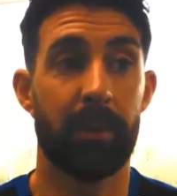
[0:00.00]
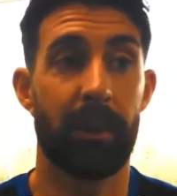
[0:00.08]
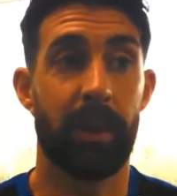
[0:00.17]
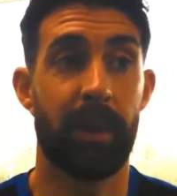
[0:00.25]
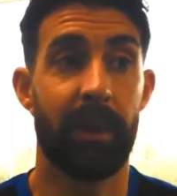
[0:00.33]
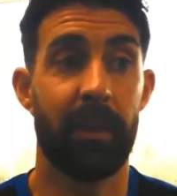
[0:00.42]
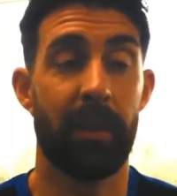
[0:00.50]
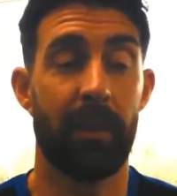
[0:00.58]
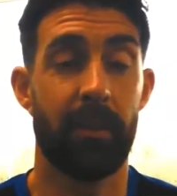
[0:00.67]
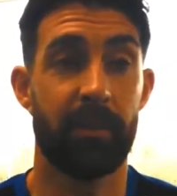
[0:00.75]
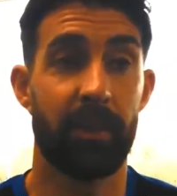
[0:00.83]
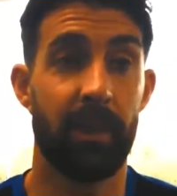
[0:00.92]

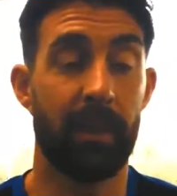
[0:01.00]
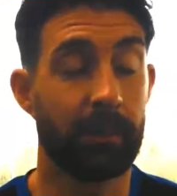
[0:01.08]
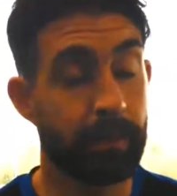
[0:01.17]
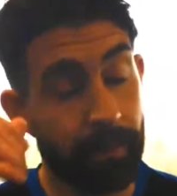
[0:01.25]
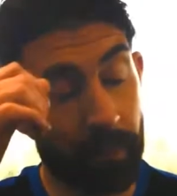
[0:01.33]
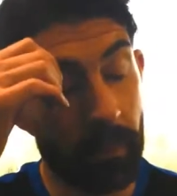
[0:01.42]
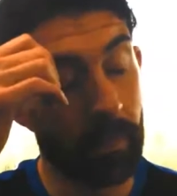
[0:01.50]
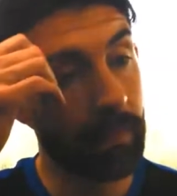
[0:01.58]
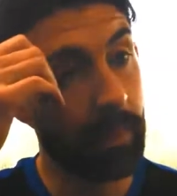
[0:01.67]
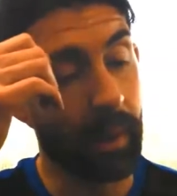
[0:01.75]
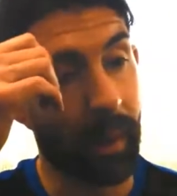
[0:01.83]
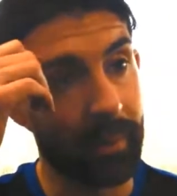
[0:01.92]
Obviously,
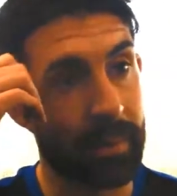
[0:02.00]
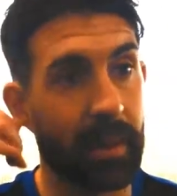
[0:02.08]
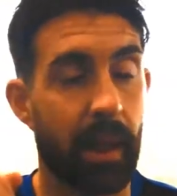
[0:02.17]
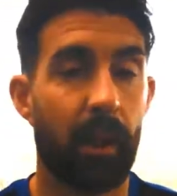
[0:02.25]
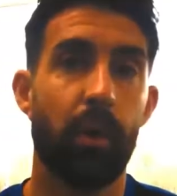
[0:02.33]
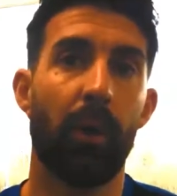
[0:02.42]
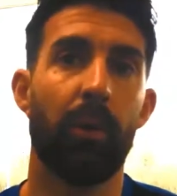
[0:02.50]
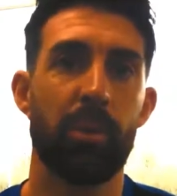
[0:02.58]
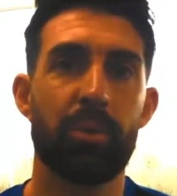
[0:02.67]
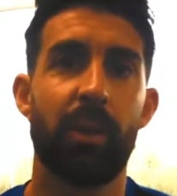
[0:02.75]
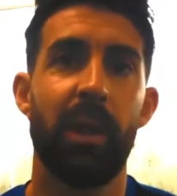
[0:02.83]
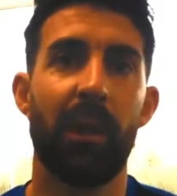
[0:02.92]
getting the second goal
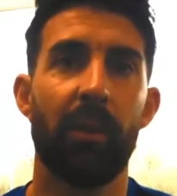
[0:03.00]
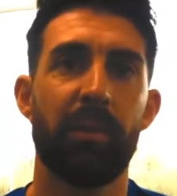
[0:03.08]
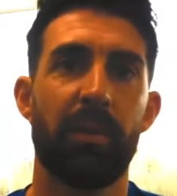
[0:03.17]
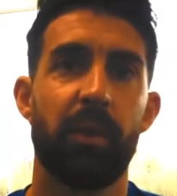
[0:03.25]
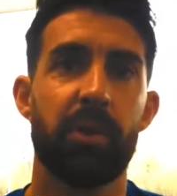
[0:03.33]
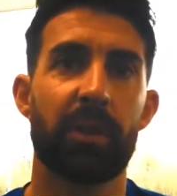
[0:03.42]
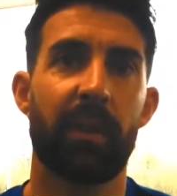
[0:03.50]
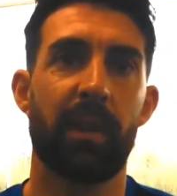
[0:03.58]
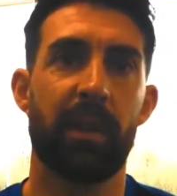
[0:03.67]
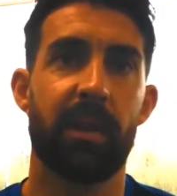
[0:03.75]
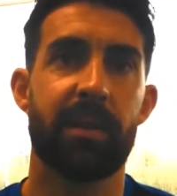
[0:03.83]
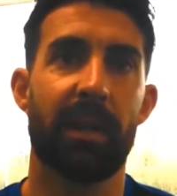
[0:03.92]
was really good for us, I think,
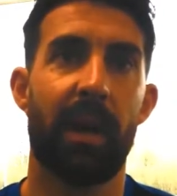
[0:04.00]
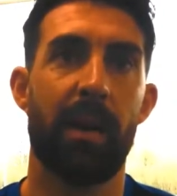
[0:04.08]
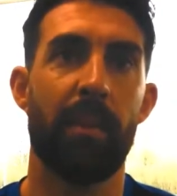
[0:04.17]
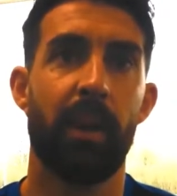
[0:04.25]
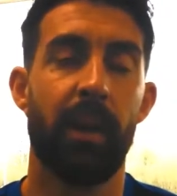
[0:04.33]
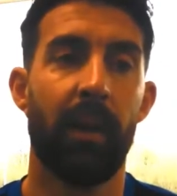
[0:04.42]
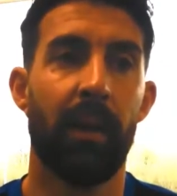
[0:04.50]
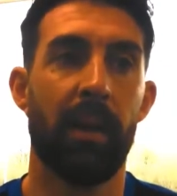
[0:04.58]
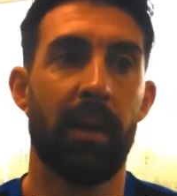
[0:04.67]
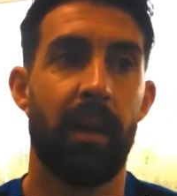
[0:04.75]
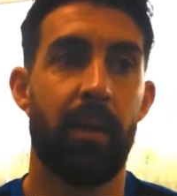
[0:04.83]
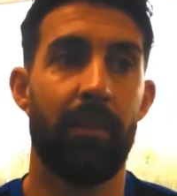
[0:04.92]
at the time.
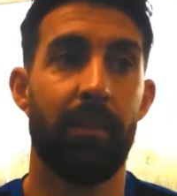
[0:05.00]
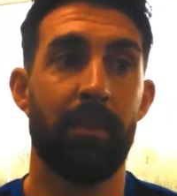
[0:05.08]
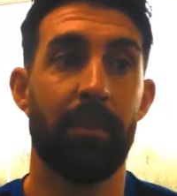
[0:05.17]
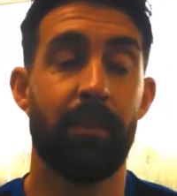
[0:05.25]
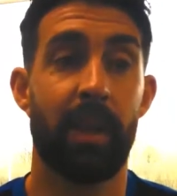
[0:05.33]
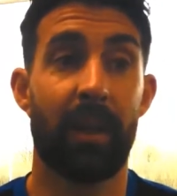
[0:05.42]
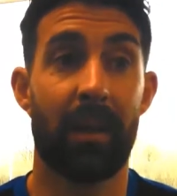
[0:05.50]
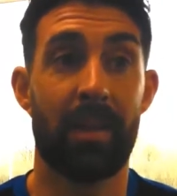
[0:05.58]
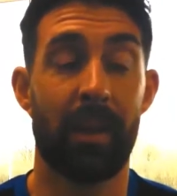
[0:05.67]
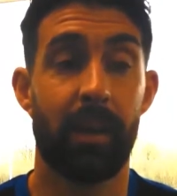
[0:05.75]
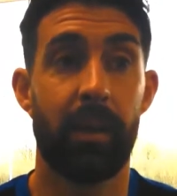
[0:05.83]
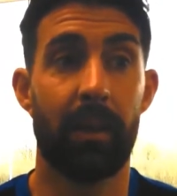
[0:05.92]
And I
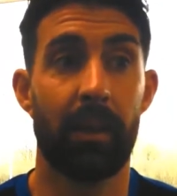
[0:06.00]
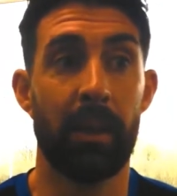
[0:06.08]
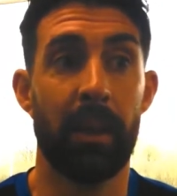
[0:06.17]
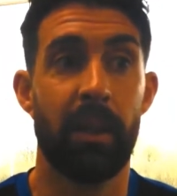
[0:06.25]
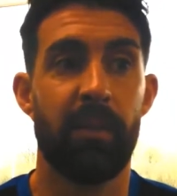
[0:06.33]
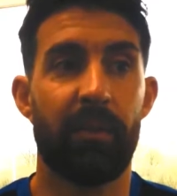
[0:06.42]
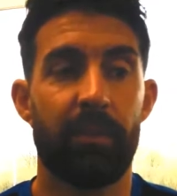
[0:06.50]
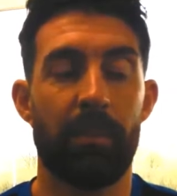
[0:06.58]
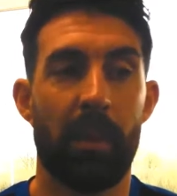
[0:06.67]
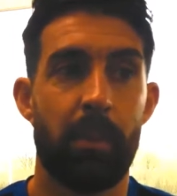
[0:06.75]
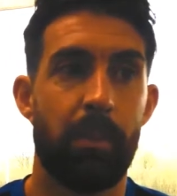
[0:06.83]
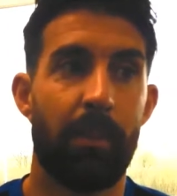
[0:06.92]
think,
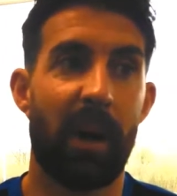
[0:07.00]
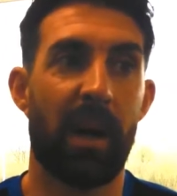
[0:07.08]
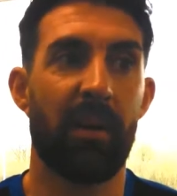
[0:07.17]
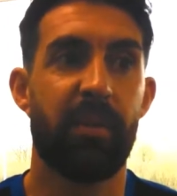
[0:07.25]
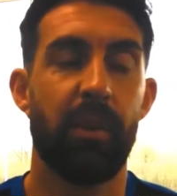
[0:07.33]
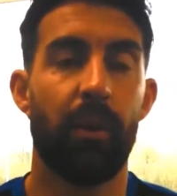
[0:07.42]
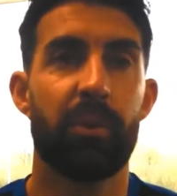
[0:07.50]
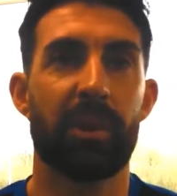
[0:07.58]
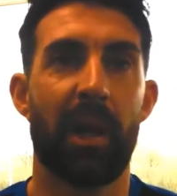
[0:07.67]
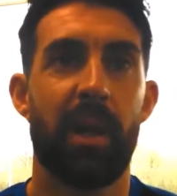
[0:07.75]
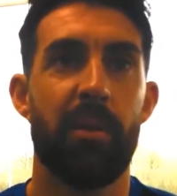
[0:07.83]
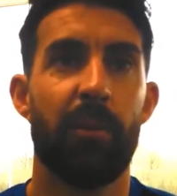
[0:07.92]
bar a few
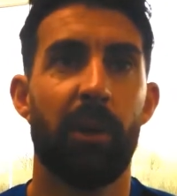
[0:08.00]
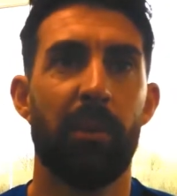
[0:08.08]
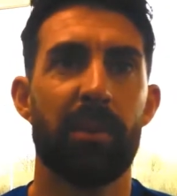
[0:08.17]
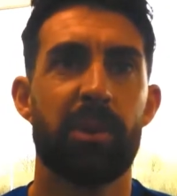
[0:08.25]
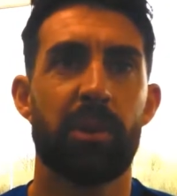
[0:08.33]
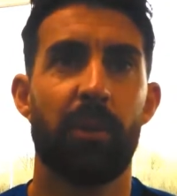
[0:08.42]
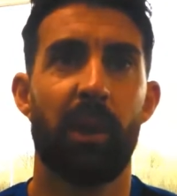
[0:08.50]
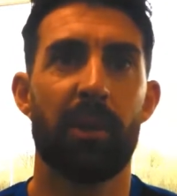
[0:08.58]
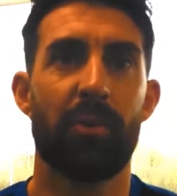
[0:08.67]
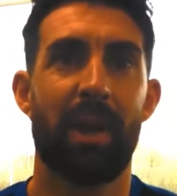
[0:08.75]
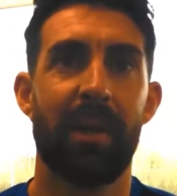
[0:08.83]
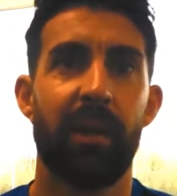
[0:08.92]
scary moments towards
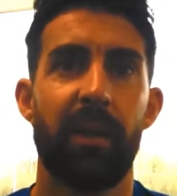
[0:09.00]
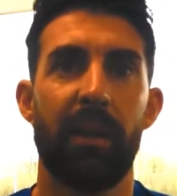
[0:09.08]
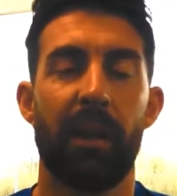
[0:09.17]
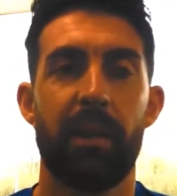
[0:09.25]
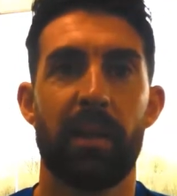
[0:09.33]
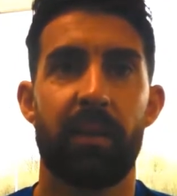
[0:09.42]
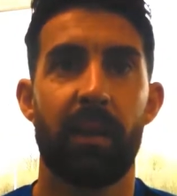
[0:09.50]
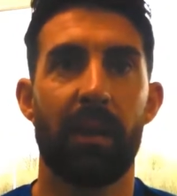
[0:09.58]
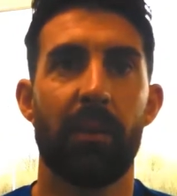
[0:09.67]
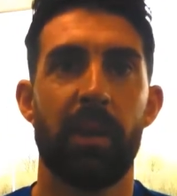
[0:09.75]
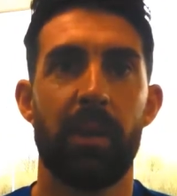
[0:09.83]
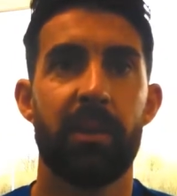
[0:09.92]
right near the end, I think
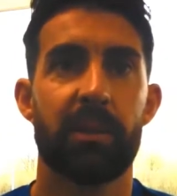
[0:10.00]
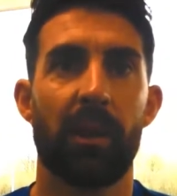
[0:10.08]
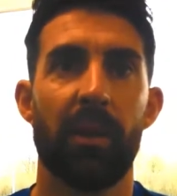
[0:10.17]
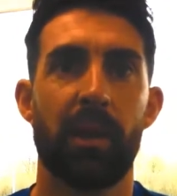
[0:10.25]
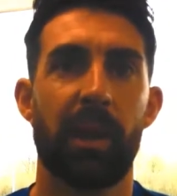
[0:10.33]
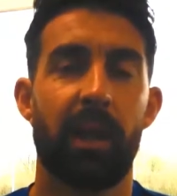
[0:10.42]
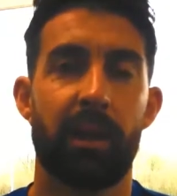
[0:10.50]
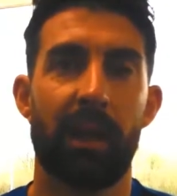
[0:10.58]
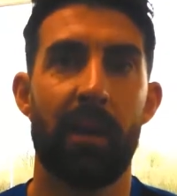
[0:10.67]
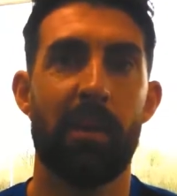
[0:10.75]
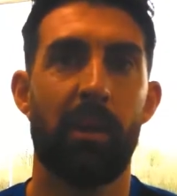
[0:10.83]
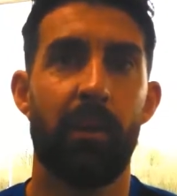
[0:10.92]
we saw the
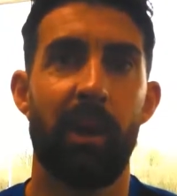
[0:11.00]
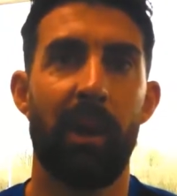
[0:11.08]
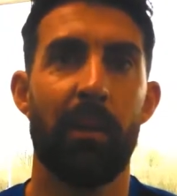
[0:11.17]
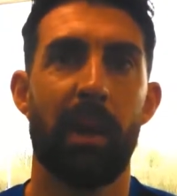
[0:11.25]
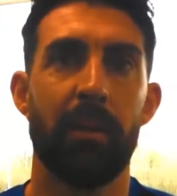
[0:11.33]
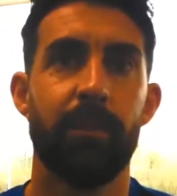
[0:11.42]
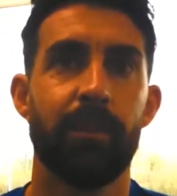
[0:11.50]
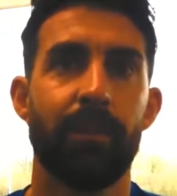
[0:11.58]
game out really well.